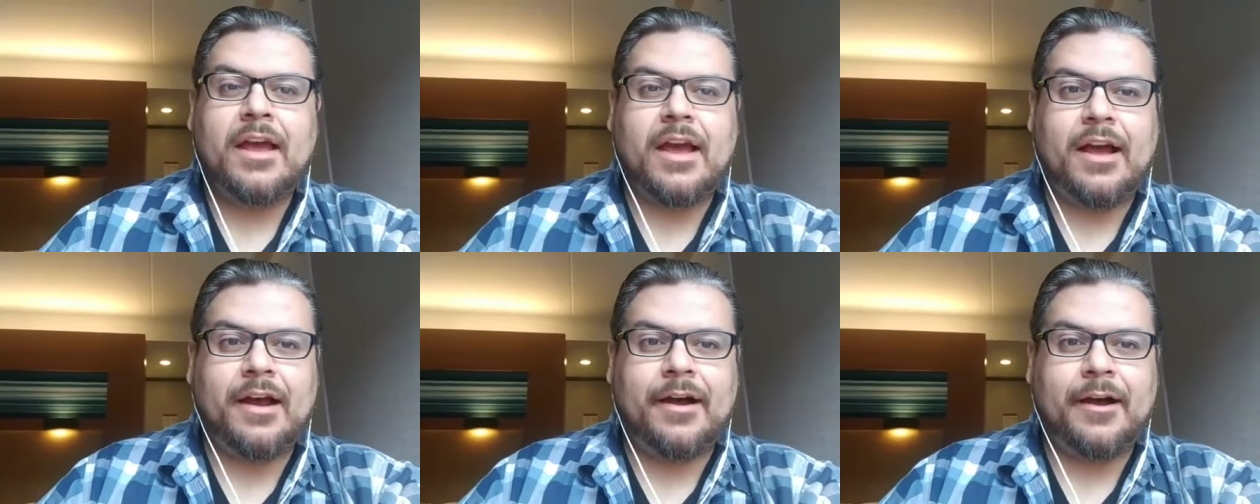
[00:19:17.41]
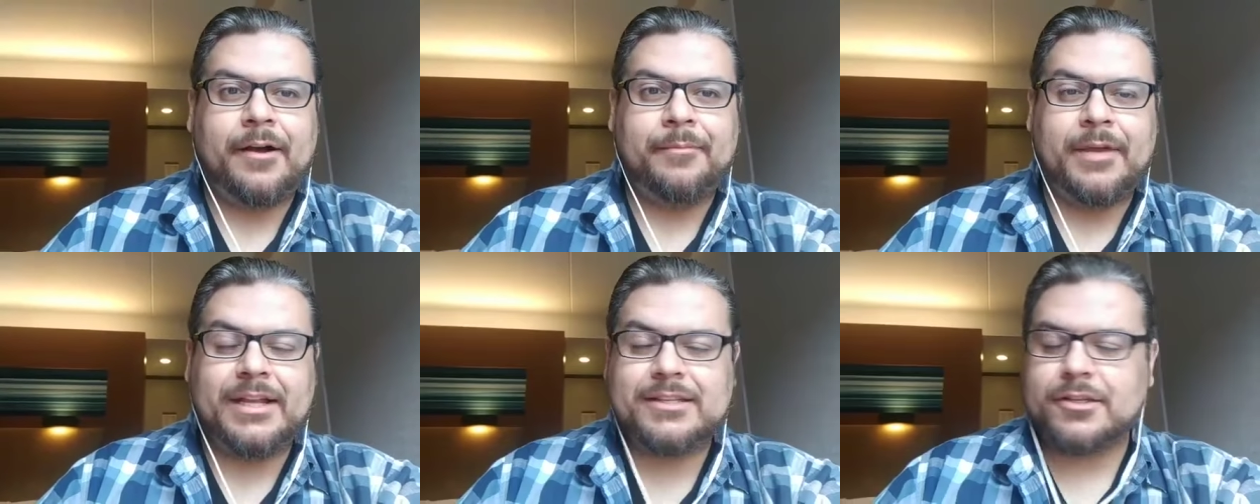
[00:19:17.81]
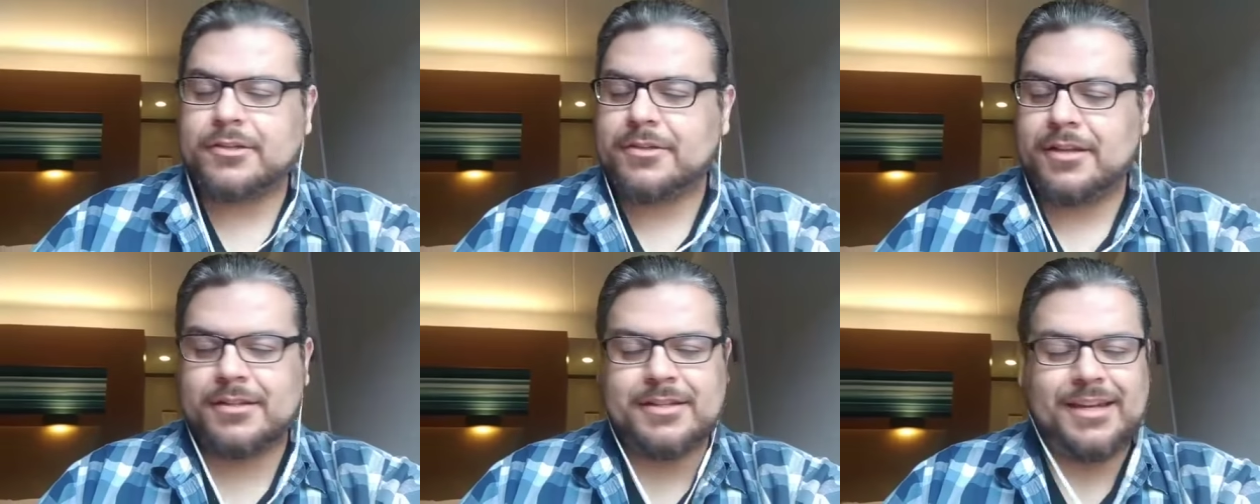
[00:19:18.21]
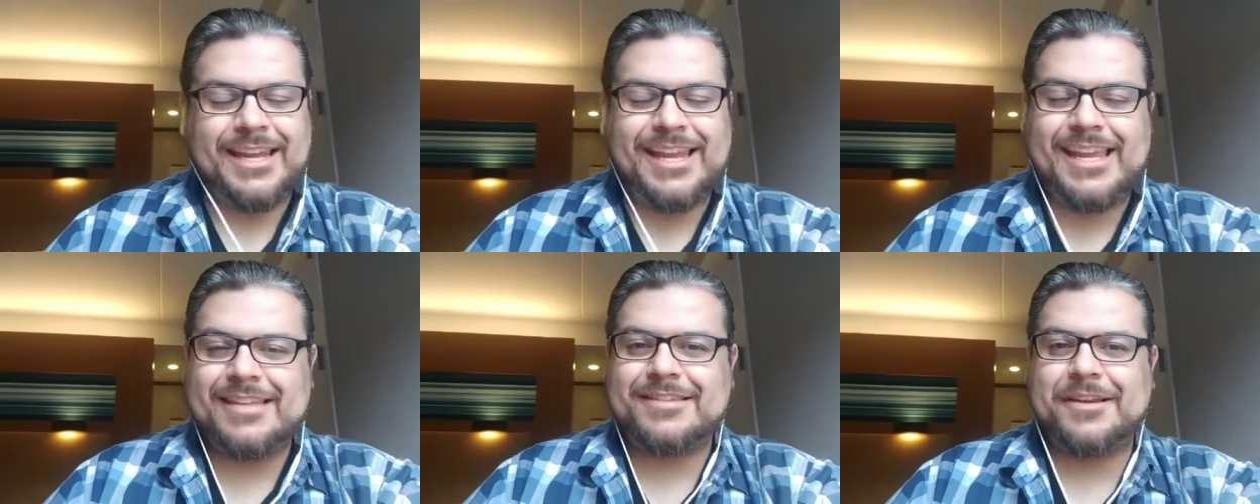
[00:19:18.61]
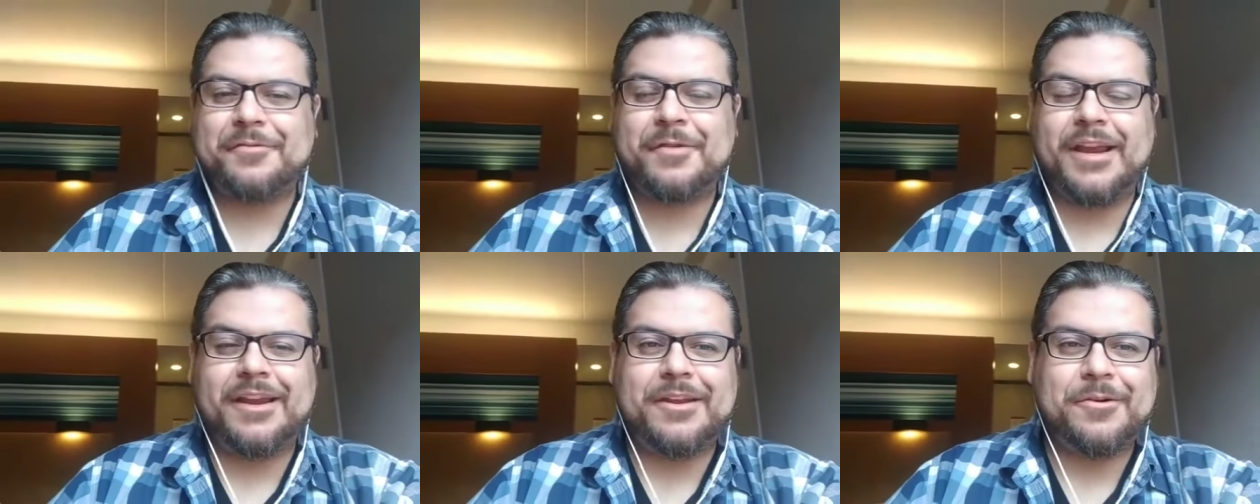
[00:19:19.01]
Um, it's a it's an easy
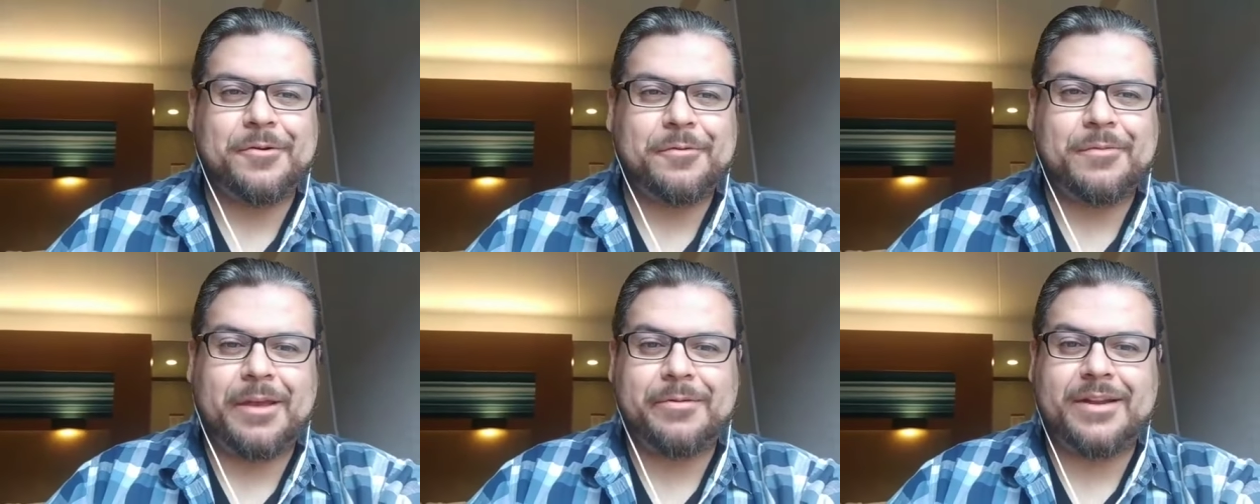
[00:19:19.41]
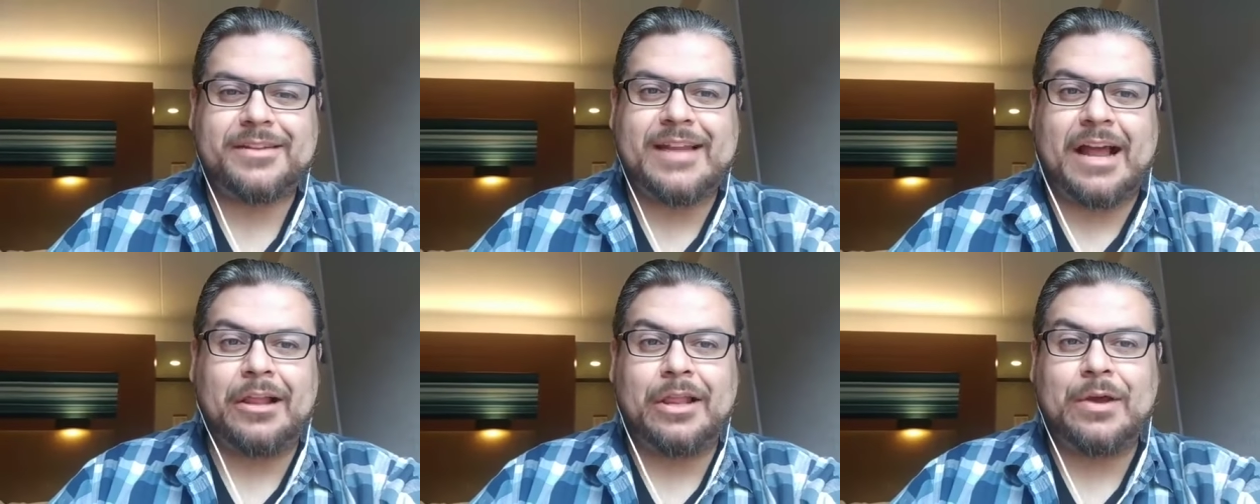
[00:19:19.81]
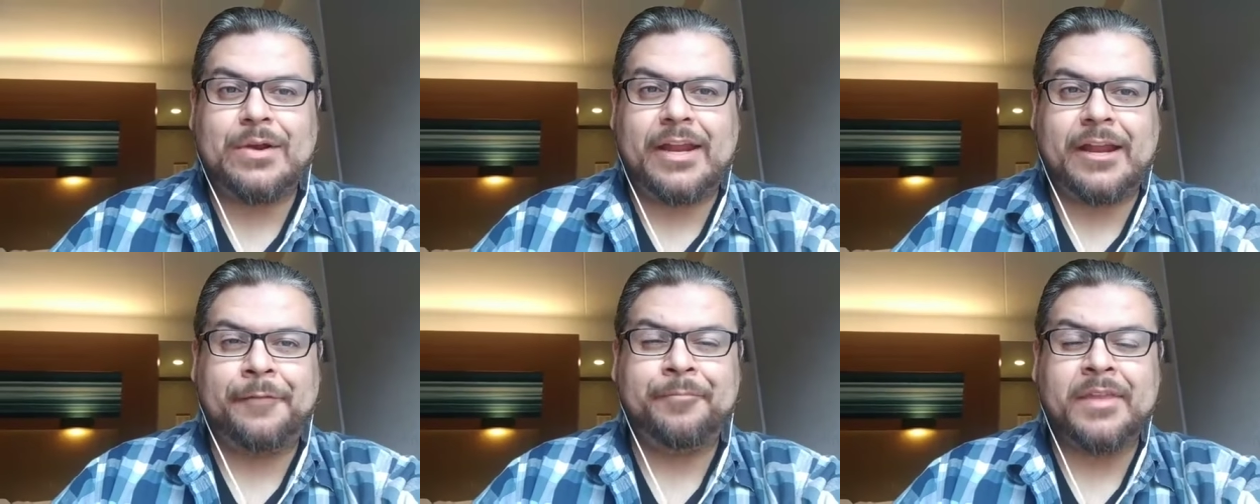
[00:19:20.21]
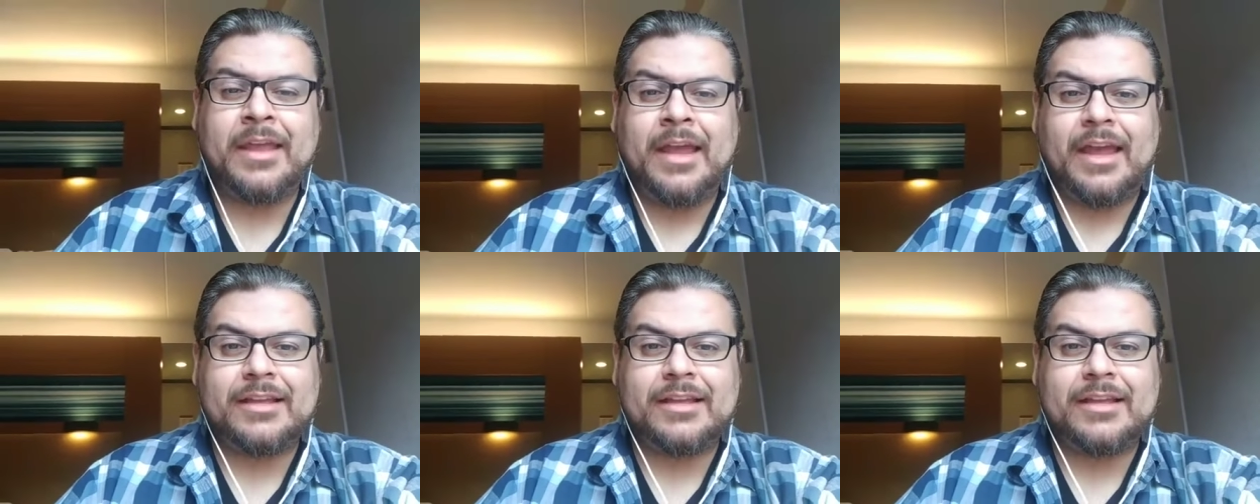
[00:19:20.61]
read. You'll be able to download it.